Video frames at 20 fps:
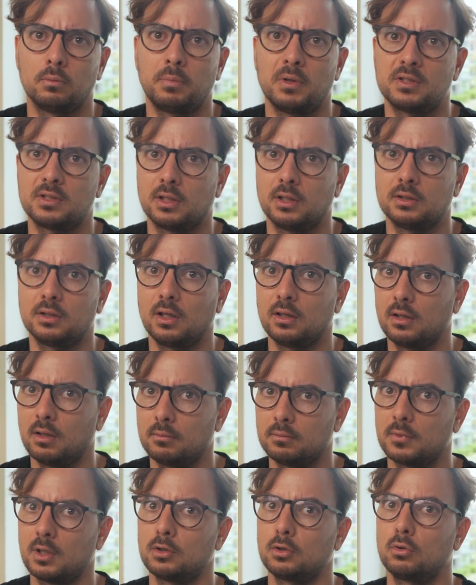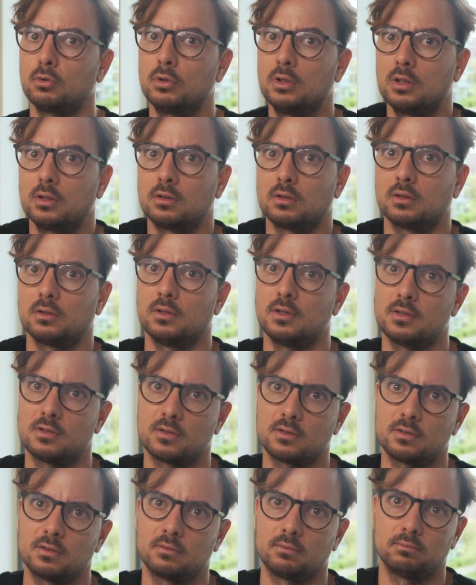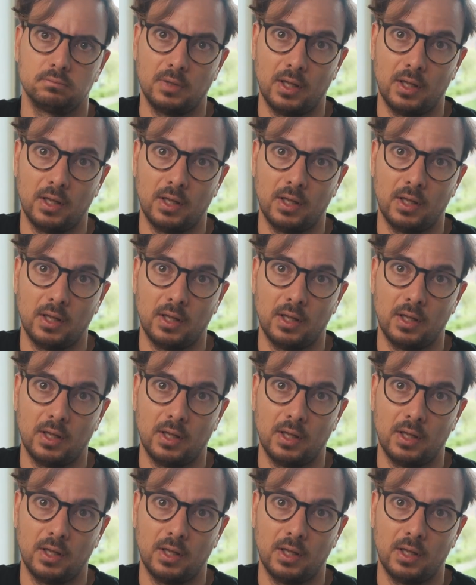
basically tell them that you need this